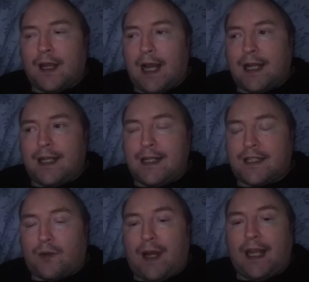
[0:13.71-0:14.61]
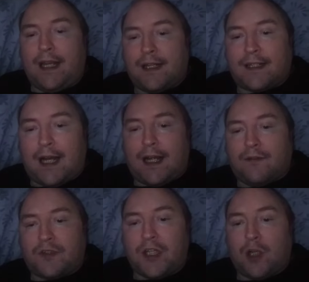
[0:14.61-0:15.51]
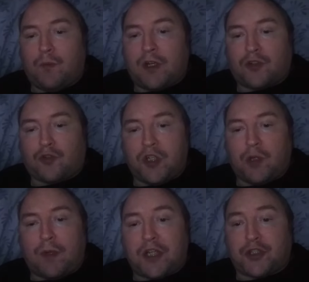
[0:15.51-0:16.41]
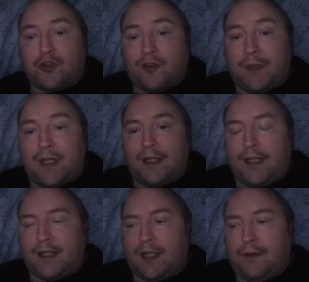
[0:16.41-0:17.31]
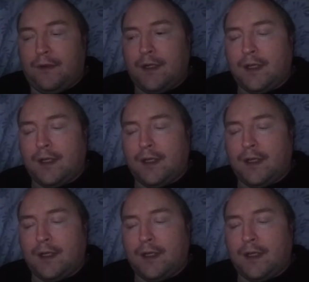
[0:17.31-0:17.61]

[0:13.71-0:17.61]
And it's the way that Doom on the 32X should have been, like, you know.